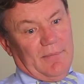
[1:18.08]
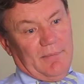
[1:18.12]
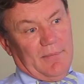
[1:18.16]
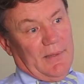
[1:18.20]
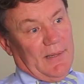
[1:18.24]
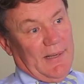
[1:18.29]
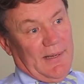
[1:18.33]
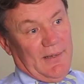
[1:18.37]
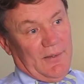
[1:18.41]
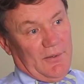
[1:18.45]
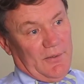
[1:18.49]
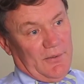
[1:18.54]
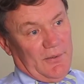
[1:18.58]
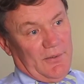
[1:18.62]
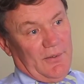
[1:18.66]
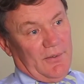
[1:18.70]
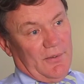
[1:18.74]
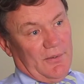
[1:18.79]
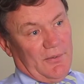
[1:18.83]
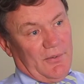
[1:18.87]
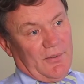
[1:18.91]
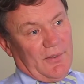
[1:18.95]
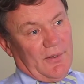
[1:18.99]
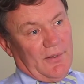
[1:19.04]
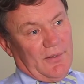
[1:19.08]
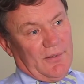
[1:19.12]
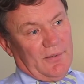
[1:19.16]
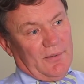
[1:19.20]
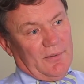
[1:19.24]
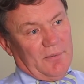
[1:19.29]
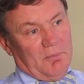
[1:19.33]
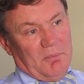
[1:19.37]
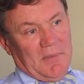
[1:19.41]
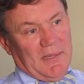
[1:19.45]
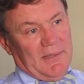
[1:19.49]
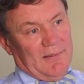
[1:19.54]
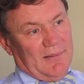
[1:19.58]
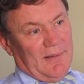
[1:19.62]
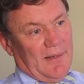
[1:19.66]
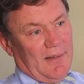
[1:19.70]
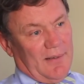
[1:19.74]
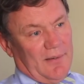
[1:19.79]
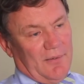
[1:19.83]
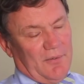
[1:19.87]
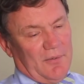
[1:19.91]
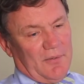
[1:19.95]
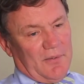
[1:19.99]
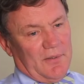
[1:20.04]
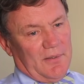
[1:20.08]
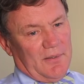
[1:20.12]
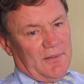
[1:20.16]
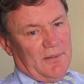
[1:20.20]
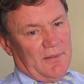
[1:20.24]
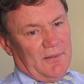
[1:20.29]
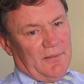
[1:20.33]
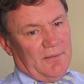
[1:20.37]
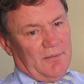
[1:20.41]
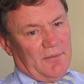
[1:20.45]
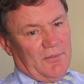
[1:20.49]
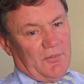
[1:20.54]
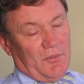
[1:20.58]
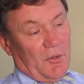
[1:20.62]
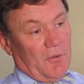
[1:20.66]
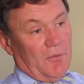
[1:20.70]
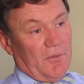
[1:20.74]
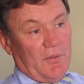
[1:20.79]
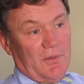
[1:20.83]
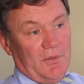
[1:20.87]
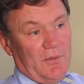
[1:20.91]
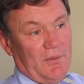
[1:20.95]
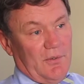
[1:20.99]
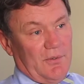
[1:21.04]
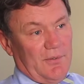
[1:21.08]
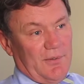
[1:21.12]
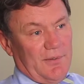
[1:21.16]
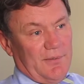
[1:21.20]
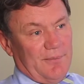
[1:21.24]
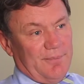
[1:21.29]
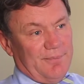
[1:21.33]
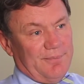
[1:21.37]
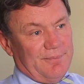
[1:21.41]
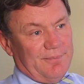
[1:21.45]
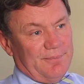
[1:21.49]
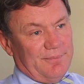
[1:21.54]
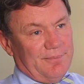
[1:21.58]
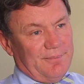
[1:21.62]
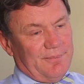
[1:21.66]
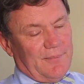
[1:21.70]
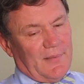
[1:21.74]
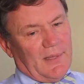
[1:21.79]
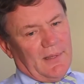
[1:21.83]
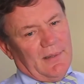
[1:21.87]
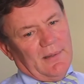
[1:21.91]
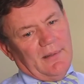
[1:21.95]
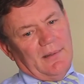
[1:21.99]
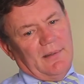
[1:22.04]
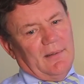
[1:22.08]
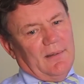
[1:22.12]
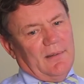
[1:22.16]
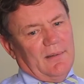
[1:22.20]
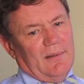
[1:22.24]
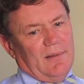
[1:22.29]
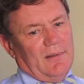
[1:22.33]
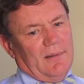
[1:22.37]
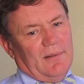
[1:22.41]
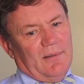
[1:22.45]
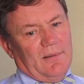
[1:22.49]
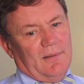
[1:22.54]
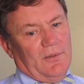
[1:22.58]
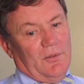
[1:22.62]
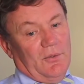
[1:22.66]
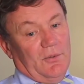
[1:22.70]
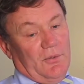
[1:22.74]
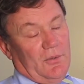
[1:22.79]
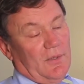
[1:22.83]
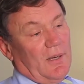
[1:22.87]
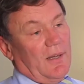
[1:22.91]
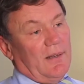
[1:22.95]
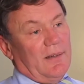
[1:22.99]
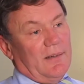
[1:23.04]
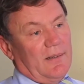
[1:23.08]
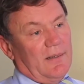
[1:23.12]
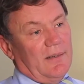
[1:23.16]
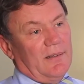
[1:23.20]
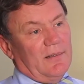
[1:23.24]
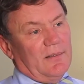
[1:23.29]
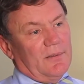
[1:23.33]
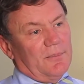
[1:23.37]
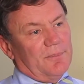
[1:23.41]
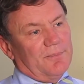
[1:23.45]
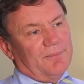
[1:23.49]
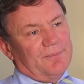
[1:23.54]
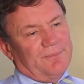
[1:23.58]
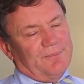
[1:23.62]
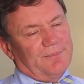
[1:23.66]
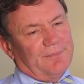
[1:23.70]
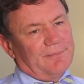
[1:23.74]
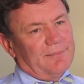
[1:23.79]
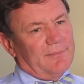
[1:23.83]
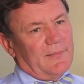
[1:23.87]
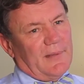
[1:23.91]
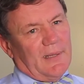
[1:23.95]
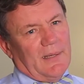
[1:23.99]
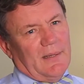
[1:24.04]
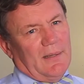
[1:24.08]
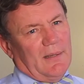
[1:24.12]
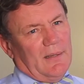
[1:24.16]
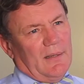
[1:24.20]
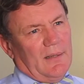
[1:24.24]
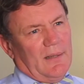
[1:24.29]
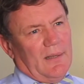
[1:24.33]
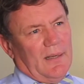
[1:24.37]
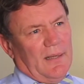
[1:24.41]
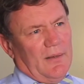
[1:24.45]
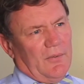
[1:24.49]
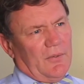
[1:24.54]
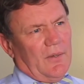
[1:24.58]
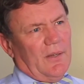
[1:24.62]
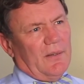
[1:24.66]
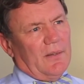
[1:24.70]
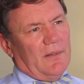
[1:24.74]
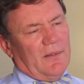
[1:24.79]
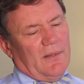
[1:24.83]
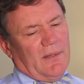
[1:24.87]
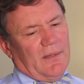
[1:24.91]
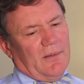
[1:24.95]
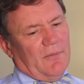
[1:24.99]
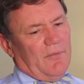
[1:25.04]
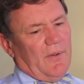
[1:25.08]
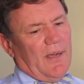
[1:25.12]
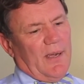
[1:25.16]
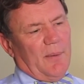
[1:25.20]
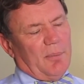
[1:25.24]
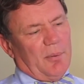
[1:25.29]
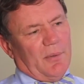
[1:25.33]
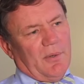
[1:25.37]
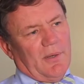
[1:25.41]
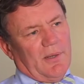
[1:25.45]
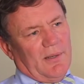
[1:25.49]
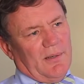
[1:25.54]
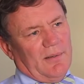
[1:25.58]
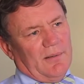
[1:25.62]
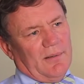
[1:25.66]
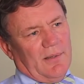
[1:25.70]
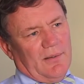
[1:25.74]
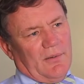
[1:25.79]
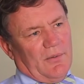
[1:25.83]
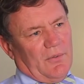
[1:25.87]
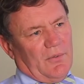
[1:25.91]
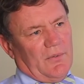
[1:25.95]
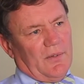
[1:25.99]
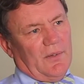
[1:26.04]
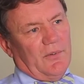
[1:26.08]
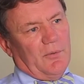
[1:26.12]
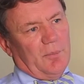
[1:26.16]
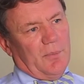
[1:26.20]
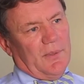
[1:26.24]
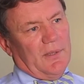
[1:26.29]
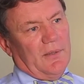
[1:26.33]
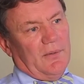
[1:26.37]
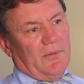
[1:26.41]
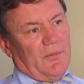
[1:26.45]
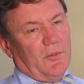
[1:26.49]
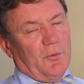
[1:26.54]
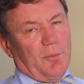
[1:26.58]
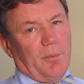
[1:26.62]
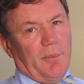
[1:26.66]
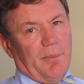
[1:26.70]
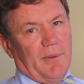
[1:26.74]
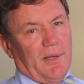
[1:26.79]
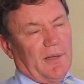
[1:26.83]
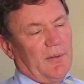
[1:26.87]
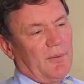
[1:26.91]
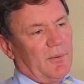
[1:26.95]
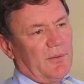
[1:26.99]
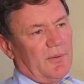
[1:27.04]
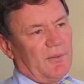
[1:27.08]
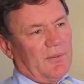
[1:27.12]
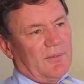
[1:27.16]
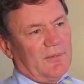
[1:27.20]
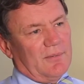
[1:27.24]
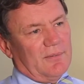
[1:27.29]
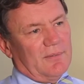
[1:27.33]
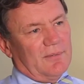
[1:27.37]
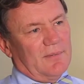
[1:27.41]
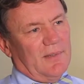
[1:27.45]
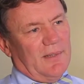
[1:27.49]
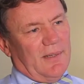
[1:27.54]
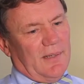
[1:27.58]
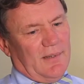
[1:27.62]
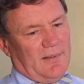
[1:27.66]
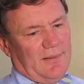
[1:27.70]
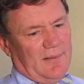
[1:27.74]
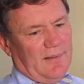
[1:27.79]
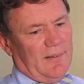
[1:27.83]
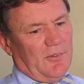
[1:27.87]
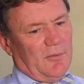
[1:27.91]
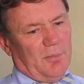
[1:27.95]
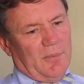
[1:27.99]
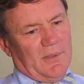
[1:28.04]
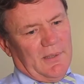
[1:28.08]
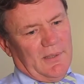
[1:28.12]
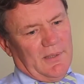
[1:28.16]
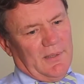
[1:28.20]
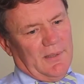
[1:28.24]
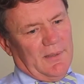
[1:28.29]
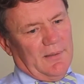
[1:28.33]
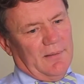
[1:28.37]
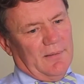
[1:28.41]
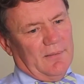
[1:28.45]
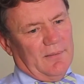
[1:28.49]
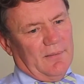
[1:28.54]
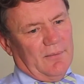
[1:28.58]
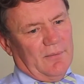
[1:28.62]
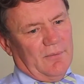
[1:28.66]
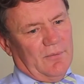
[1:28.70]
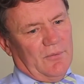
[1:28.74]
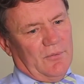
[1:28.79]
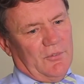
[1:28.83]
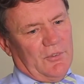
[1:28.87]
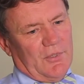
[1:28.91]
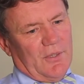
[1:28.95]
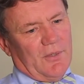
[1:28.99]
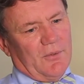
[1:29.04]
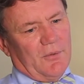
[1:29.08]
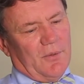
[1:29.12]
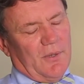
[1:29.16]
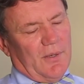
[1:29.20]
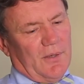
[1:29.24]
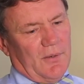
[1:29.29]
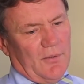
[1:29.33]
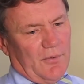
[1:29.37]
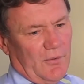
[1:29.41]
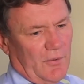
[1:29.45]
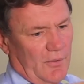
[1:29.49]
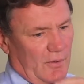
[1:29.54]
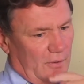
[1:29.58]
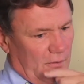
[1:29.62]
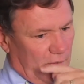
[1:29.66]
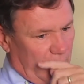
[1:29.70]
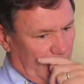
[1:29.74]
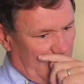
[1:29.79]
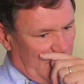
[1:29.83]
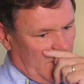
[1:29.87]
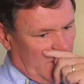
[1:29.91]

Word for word: 800 years ago: Ming Dynasty, Soviet Union, U- United Kingdom. And it's not that they evaporate; they just cease being superpowers and they cease being generators of